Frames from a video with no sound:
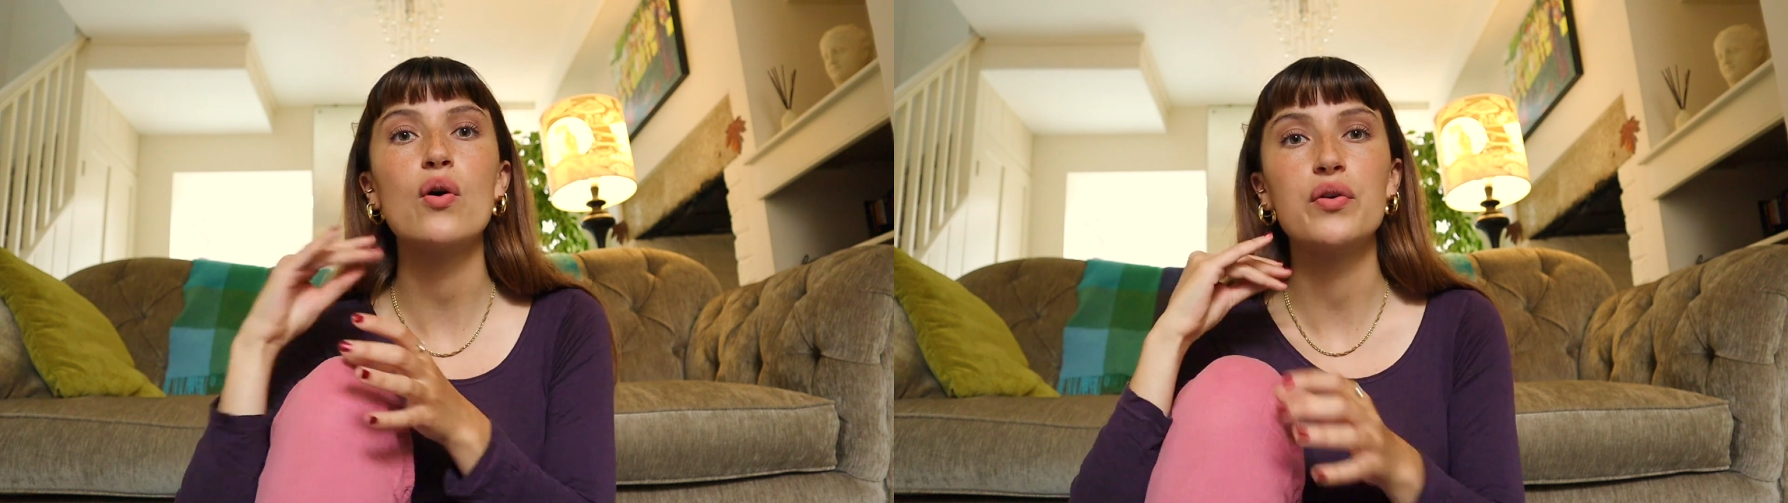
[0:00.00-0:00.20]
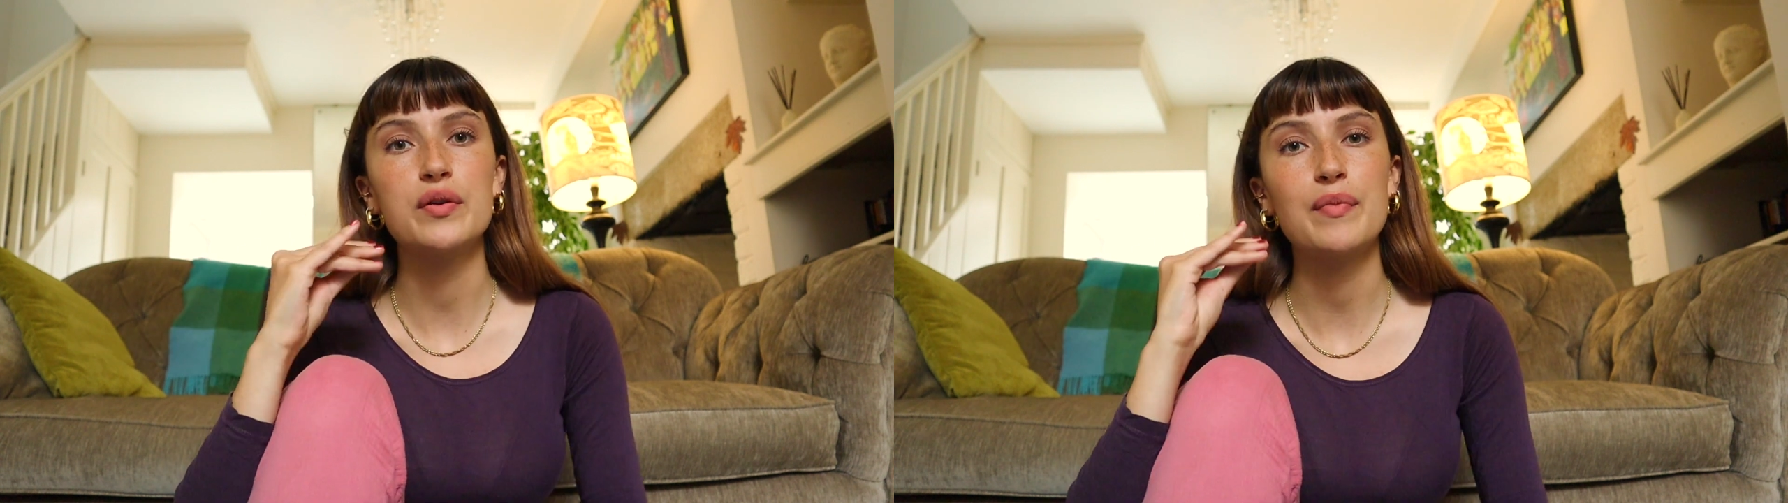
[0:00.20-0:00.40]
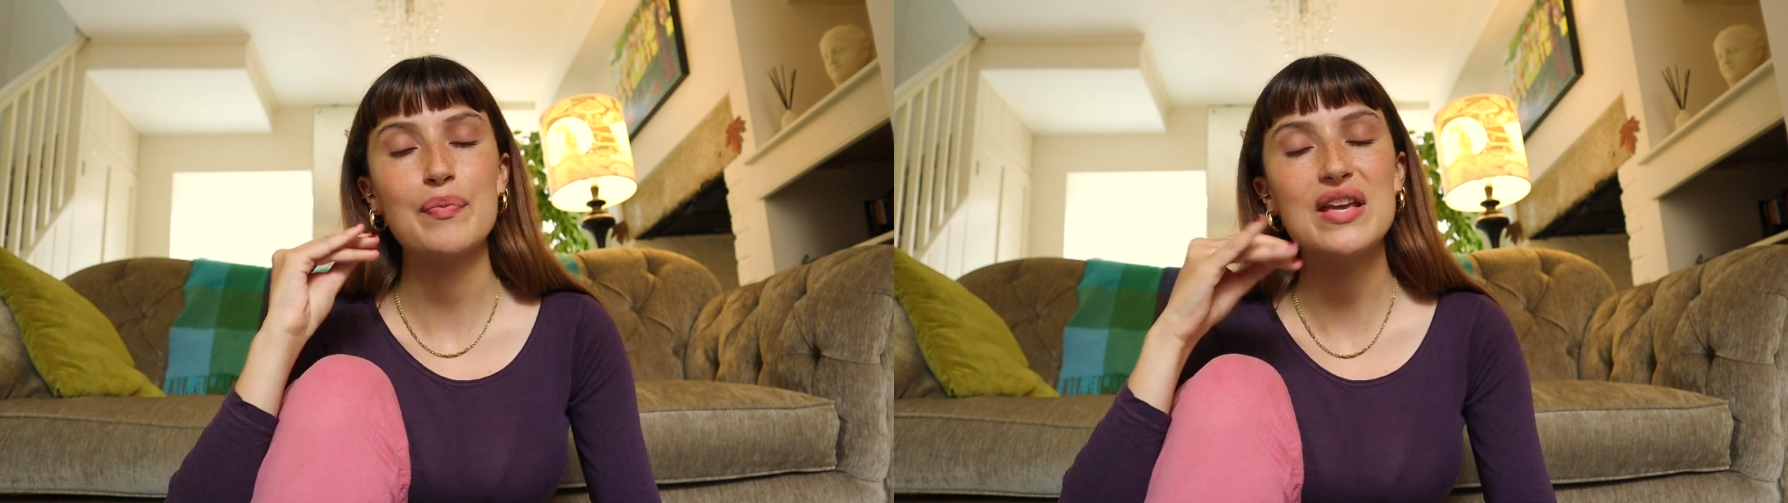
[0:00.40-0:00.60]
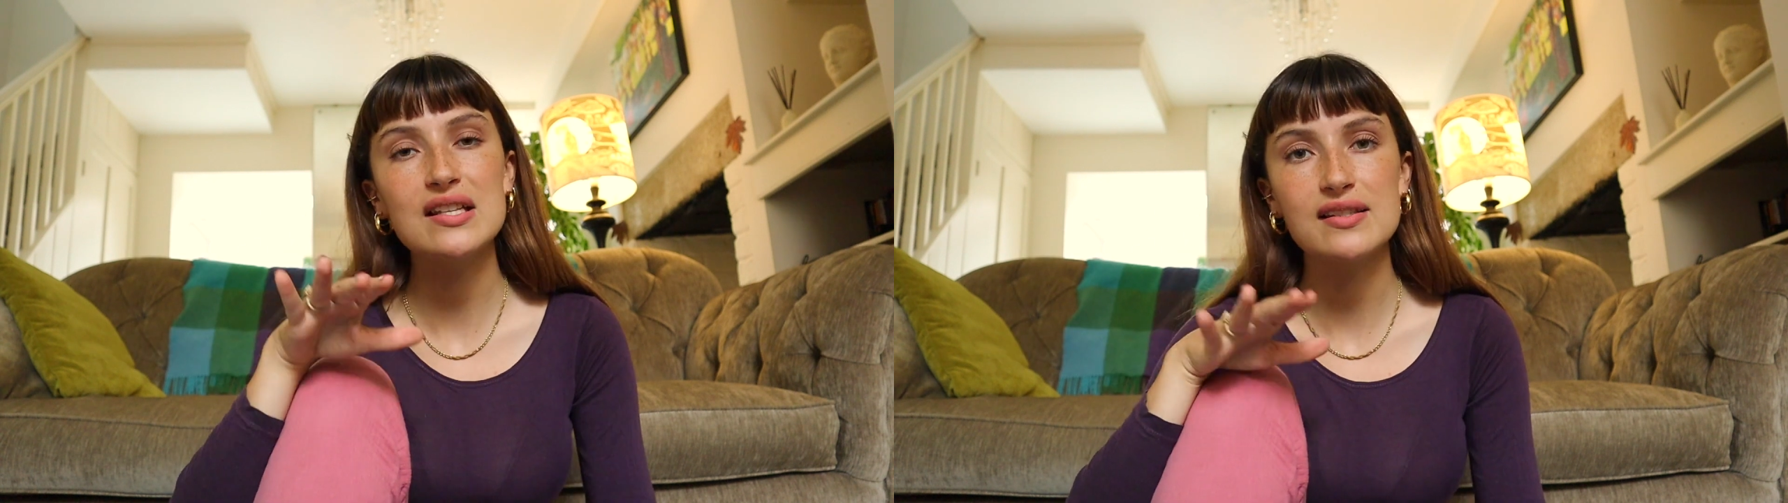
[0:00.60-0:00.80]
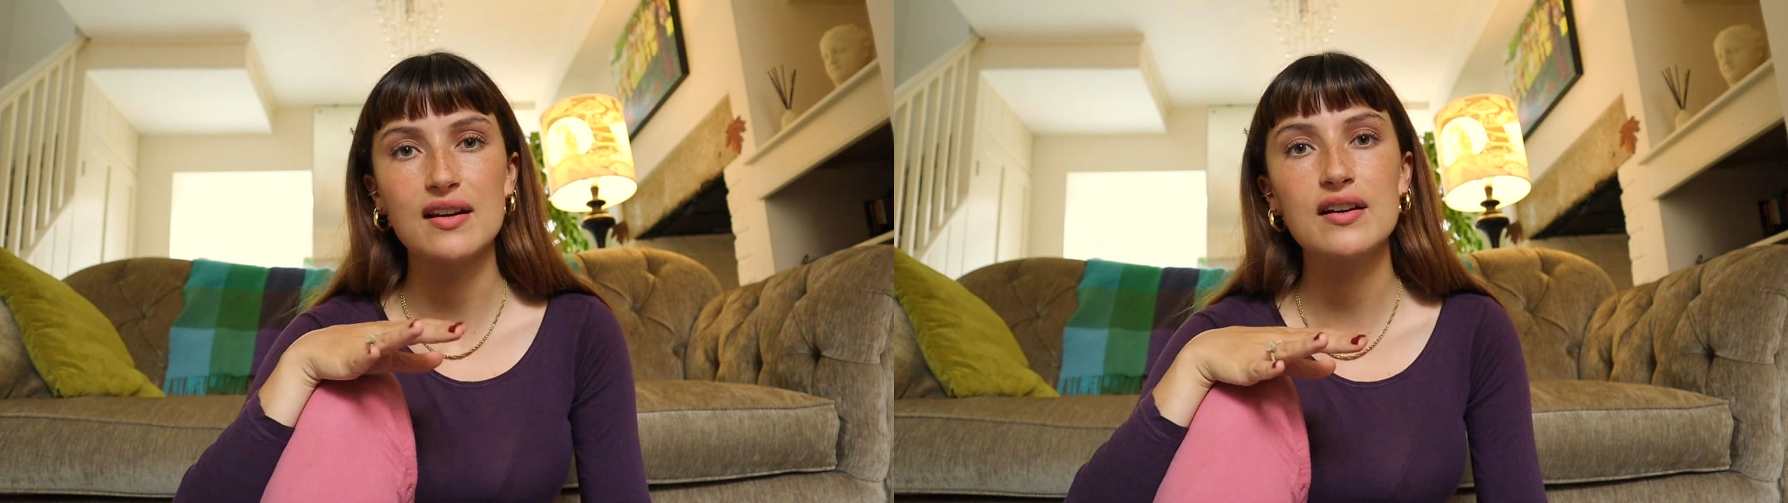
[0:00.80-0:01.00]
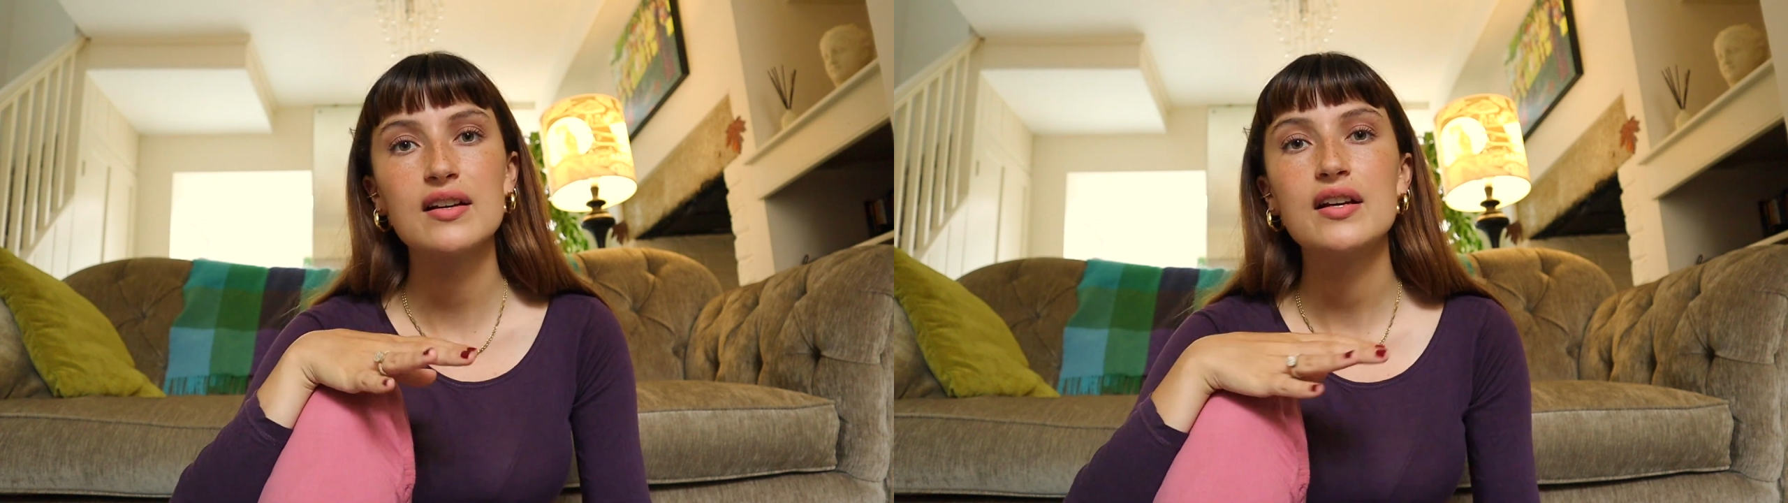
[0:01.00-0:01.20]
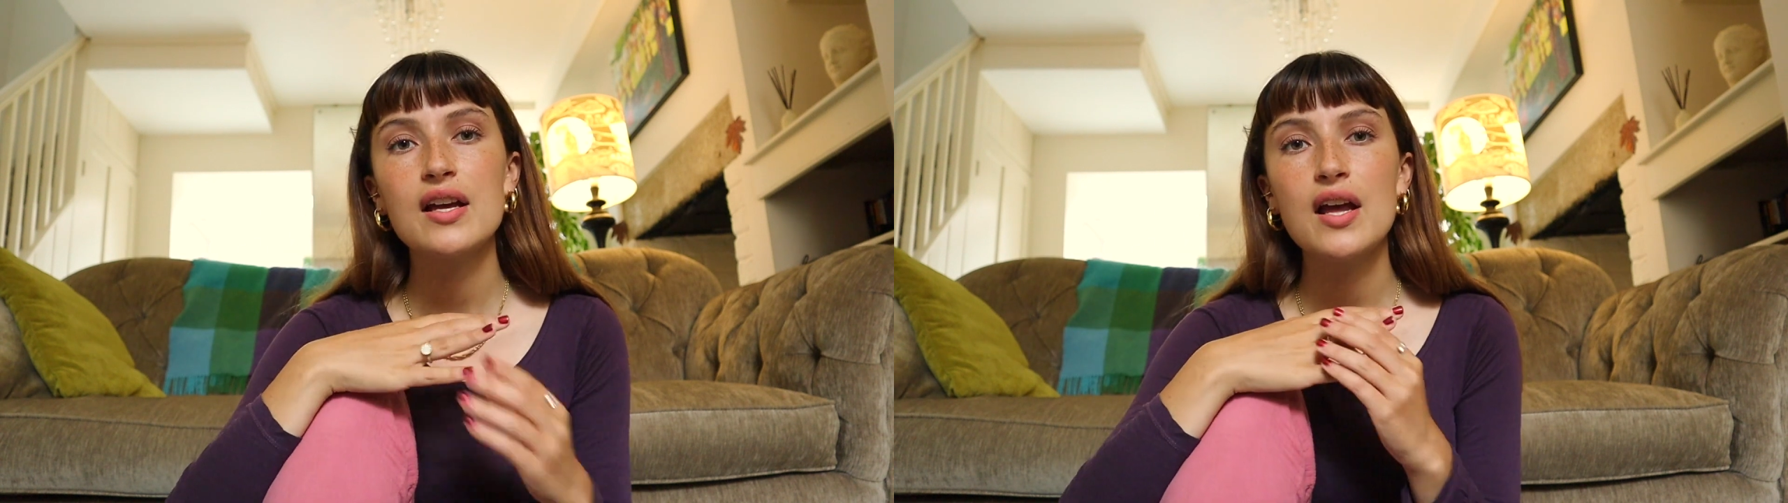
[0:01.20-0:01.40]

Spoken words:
on my pizza.